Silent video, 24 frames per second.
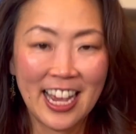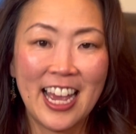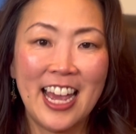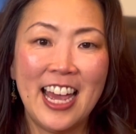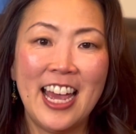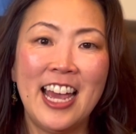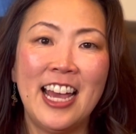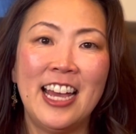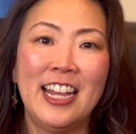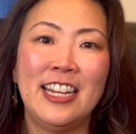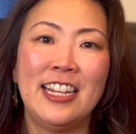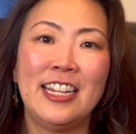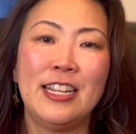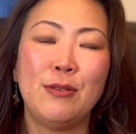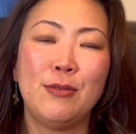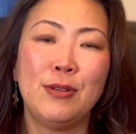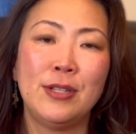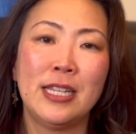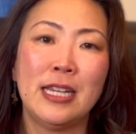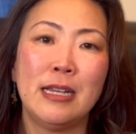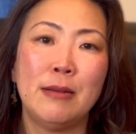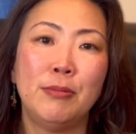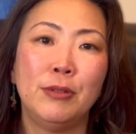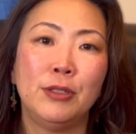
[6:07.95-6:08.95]
and he was
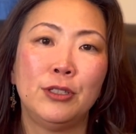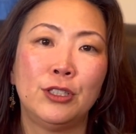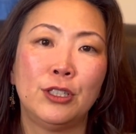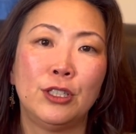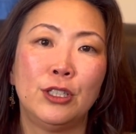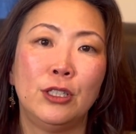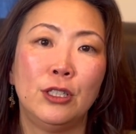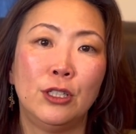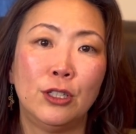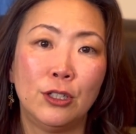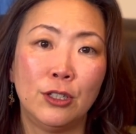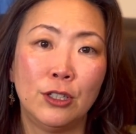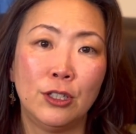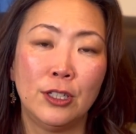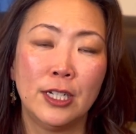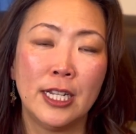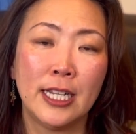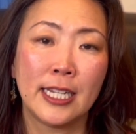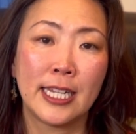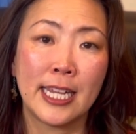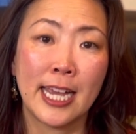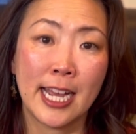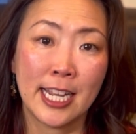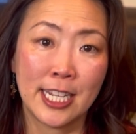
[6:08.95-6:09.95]
able to learn and
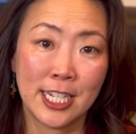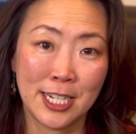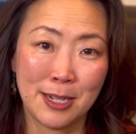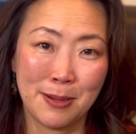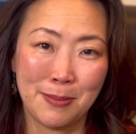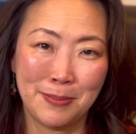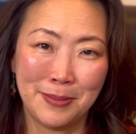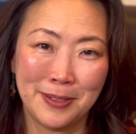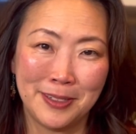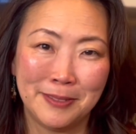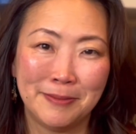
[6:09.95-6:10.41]
catch up.